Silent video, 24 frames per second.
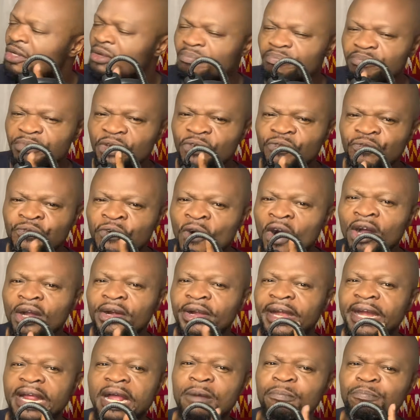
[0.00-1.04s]
before
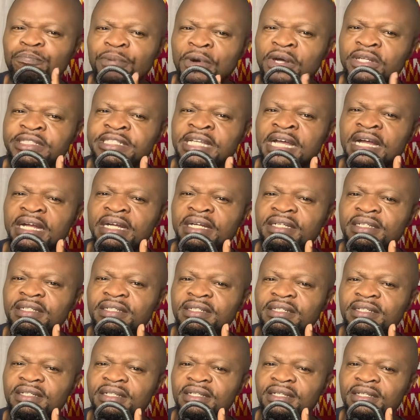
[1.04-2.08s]
Graham Potter
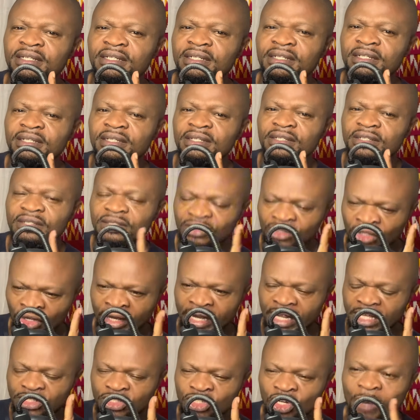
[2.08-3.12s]
got
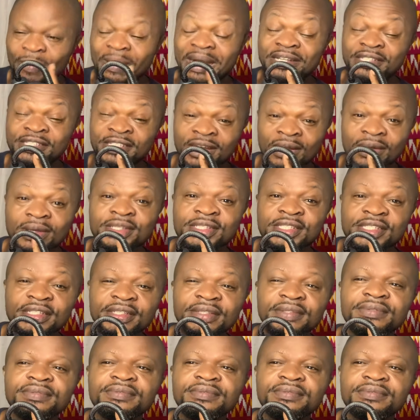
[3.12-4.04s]
a job at Chelsea,